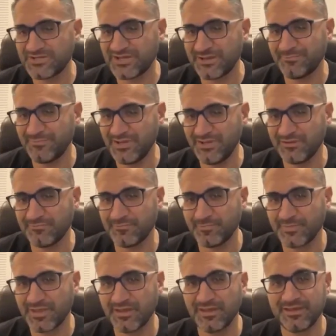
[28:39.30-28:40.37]
What does that
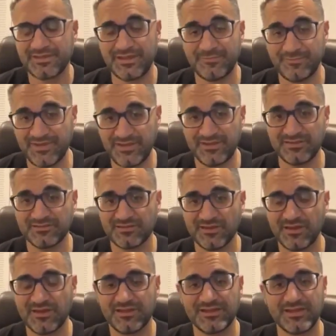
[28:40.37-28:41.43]
mean? That
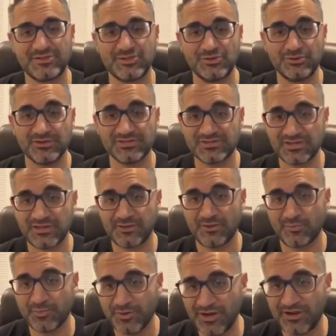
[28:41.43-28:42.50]
means that you can sell
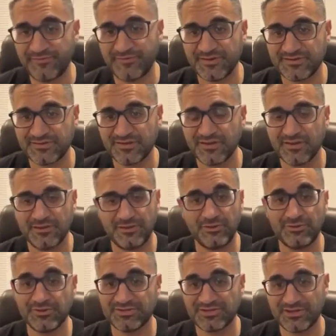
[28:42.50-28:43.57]
your profits,
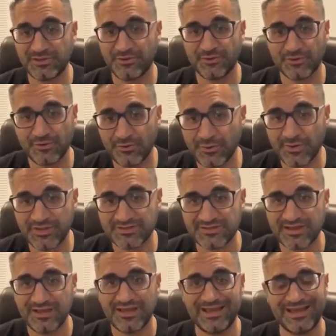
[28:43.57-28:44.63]
you can sell your
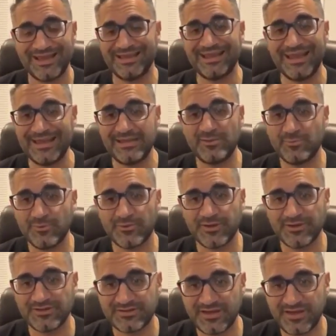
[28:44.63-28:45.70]
coins at any
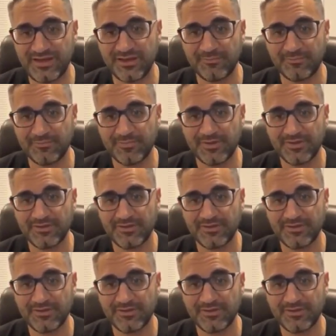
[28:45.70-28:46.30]
point in time.